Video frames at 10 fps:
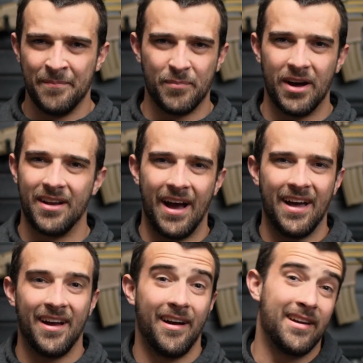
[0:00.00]
But
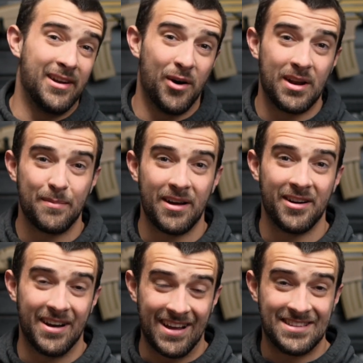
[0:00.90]
I didn't know any
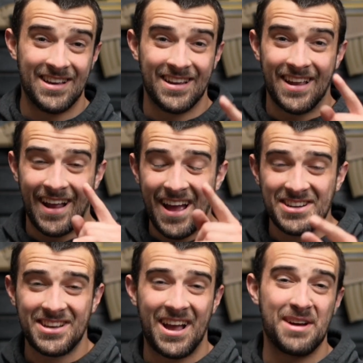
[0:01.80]
better, and I did, and I
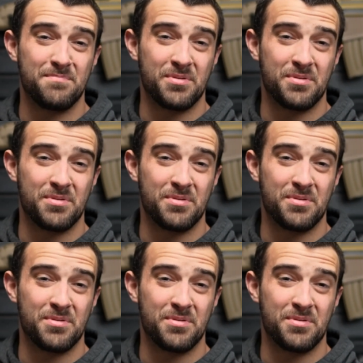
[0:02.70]
actually had